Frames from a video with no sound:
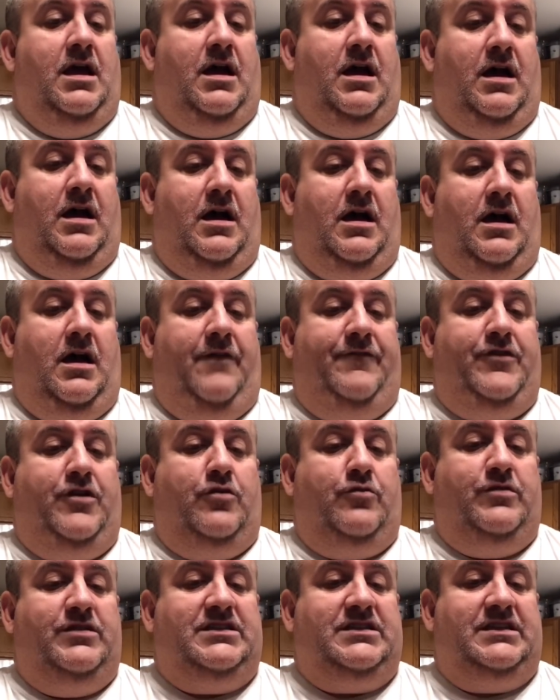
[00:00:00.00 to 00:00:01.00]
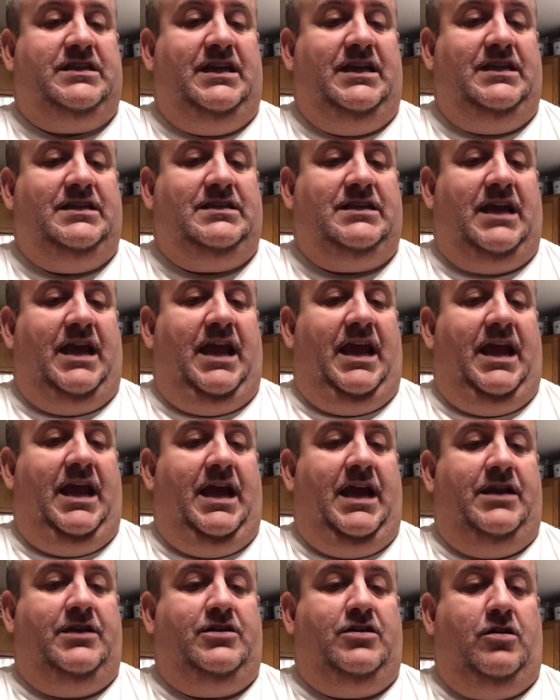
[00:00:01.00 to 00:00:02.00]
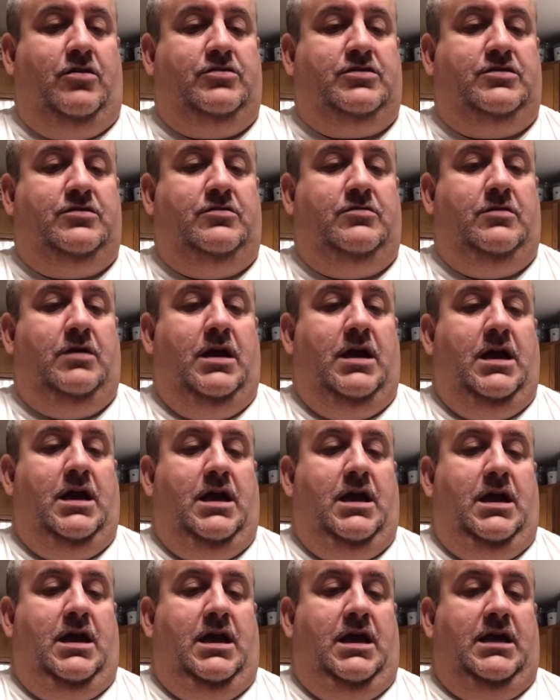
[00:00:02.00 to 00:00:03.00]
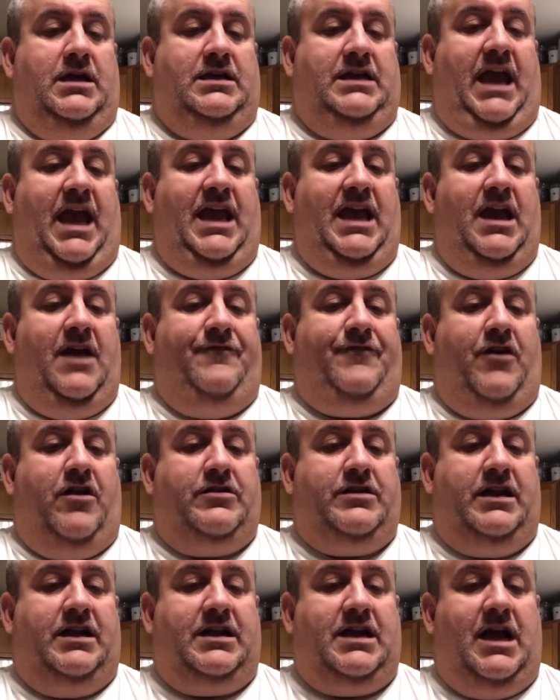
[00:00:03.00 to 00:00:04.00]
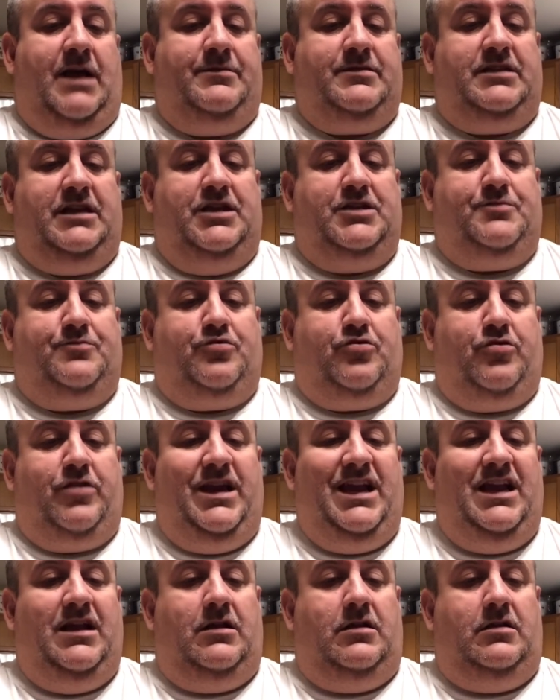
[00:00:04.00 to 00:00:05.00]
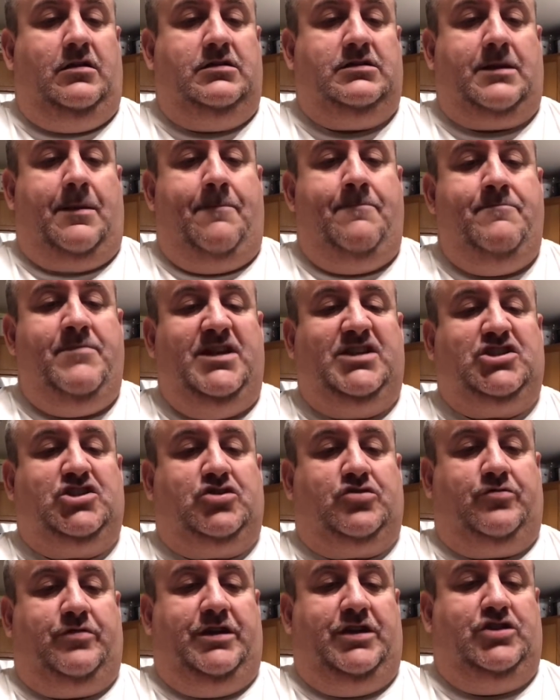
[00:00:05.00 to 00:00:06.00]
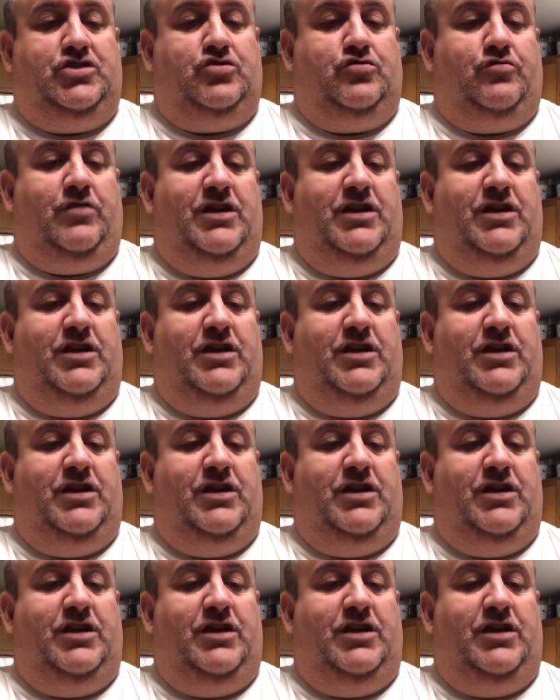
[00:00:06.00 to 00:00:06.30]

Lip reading: of your receipt and go to KFR.com/Pringles Mystery to